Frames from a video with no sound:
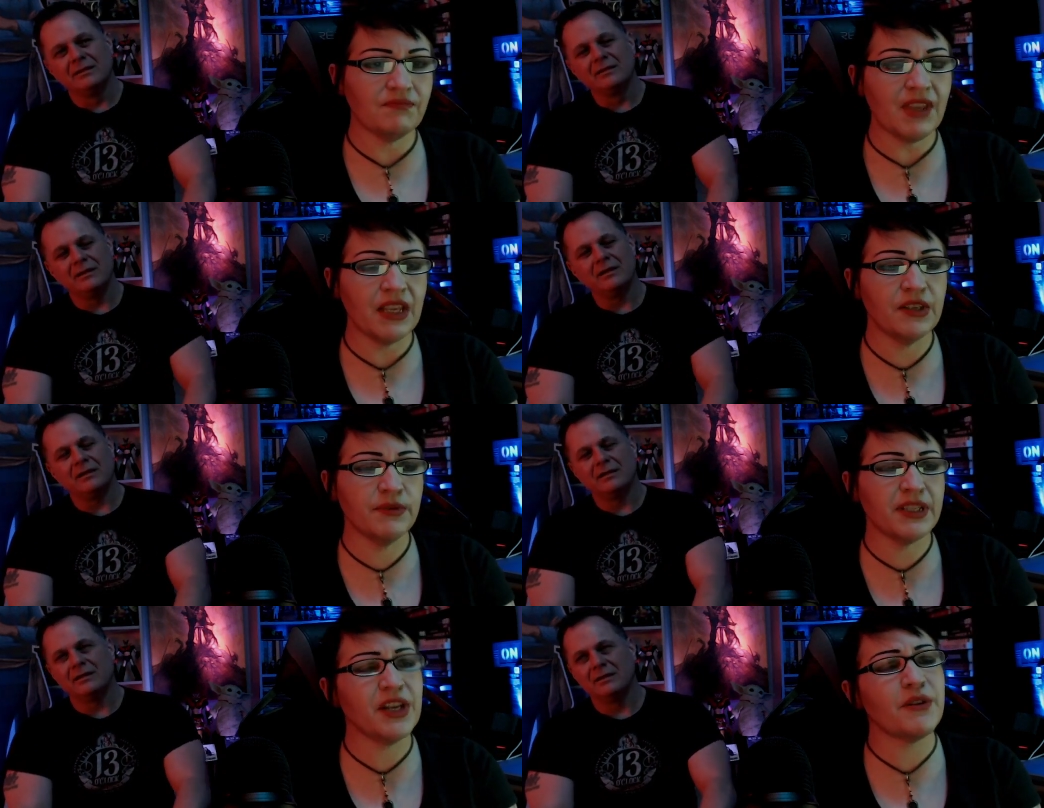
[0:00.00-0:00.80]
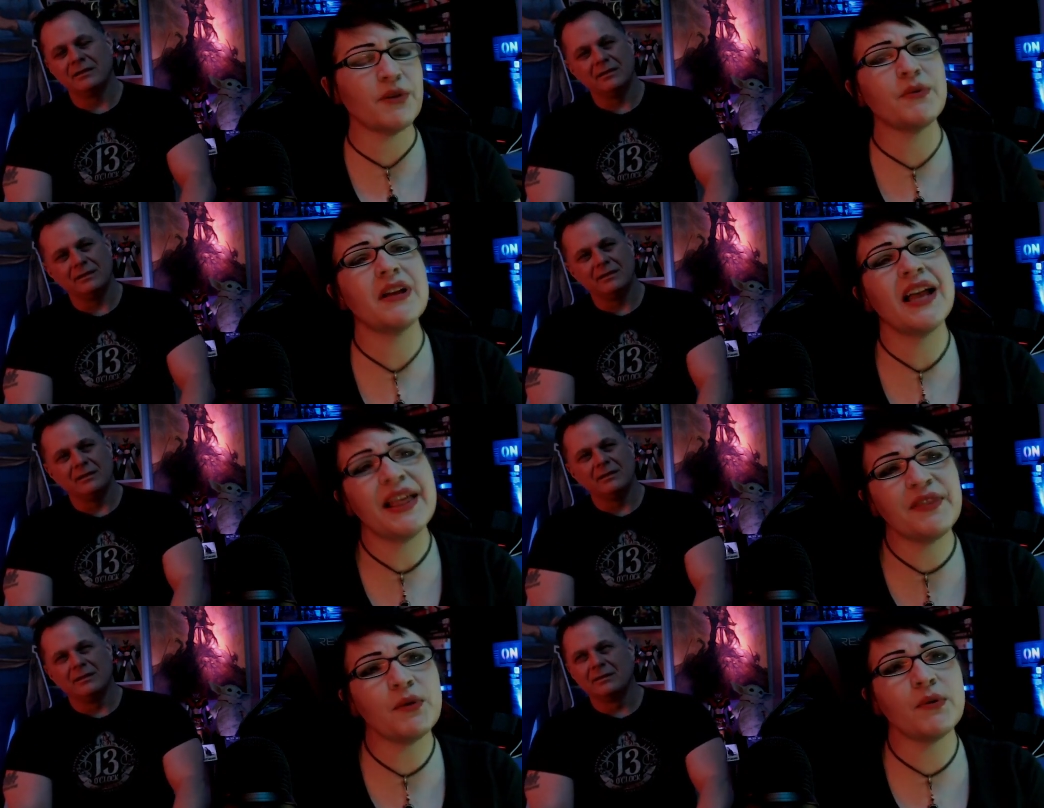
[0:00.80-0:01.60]
Speaker 1: Yeah. Was, you know, there were
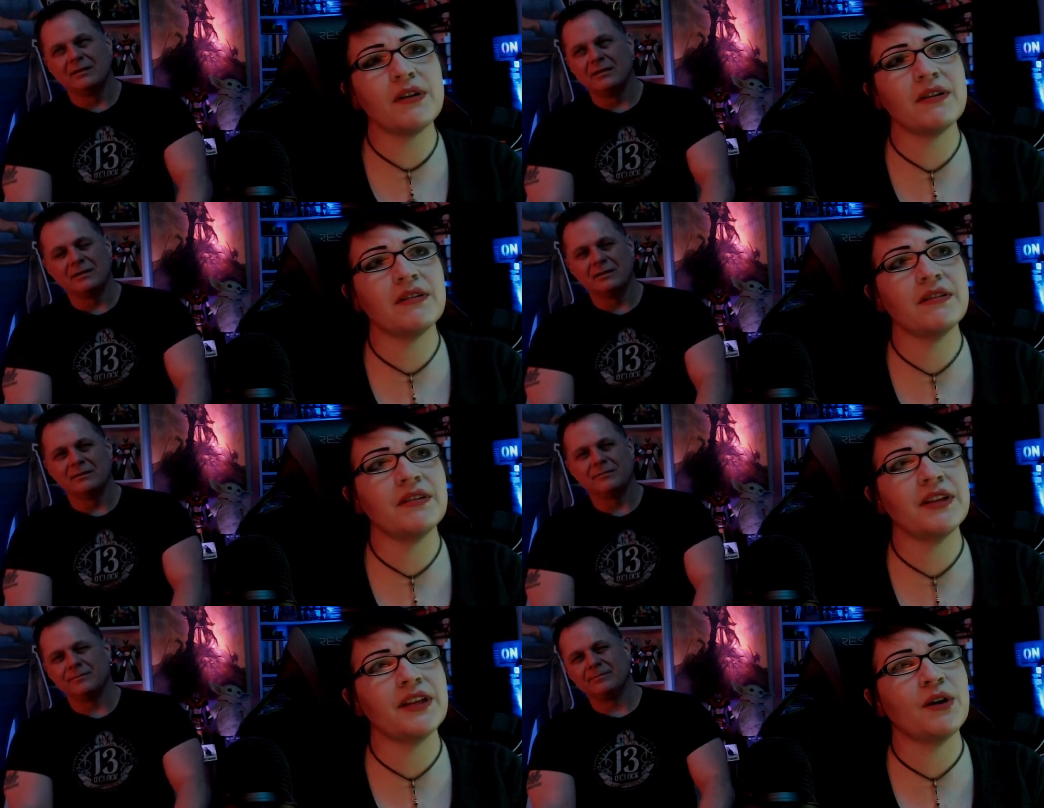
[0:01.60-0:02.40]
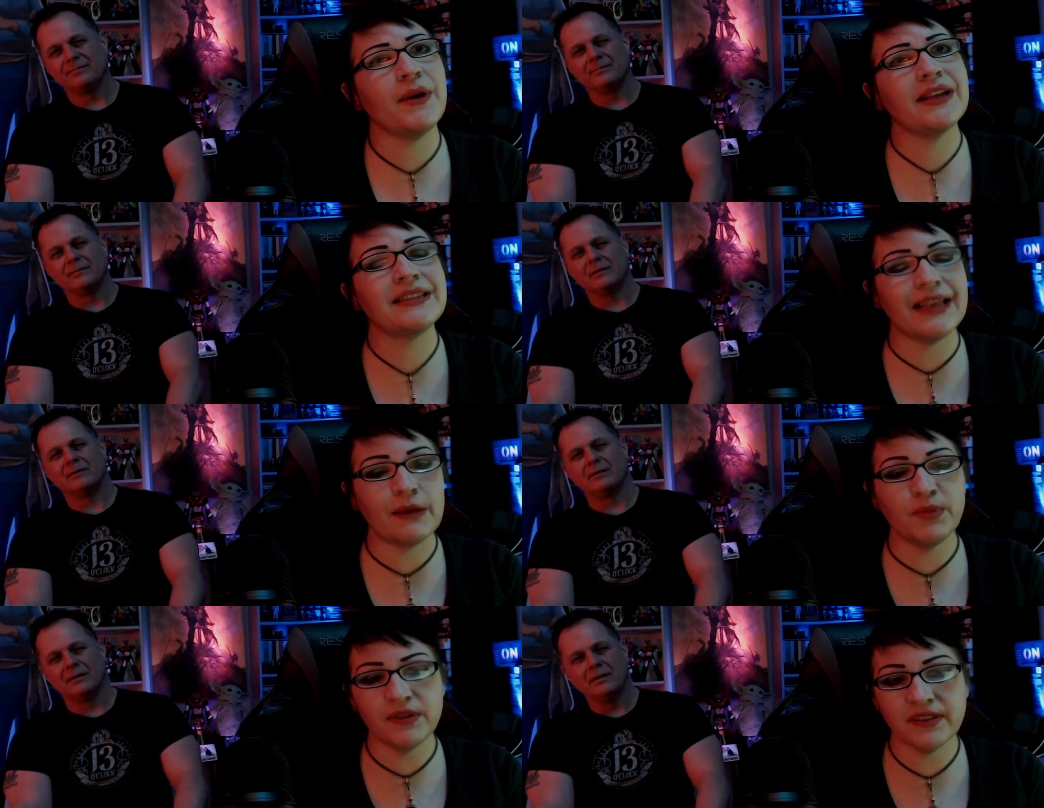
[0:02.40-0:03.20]
there were you know
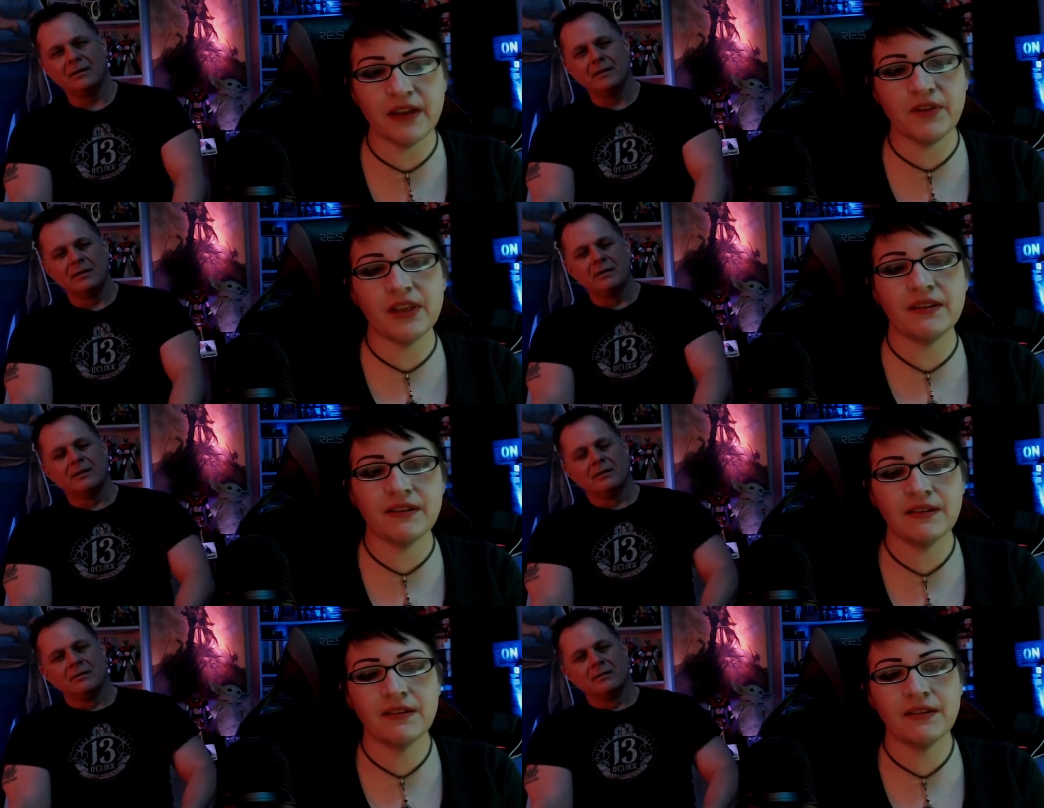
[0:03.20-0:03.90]
examples of it